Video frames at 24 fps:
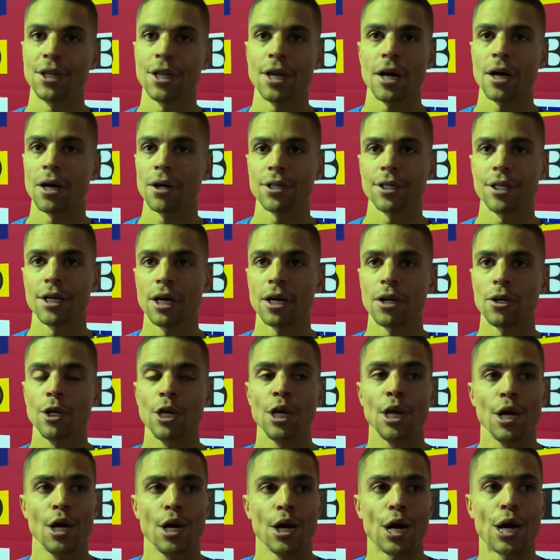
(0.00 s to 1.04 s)

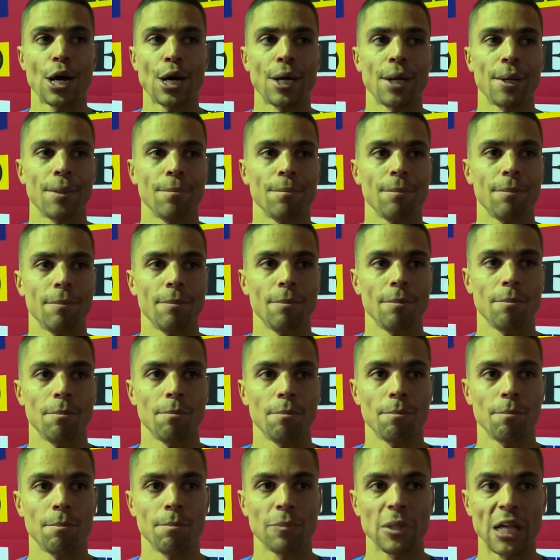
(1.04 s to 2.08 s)
No.
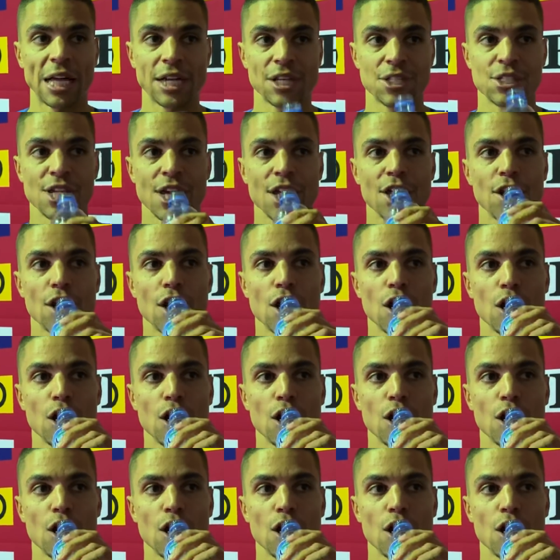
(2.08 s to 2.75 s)
Like I said,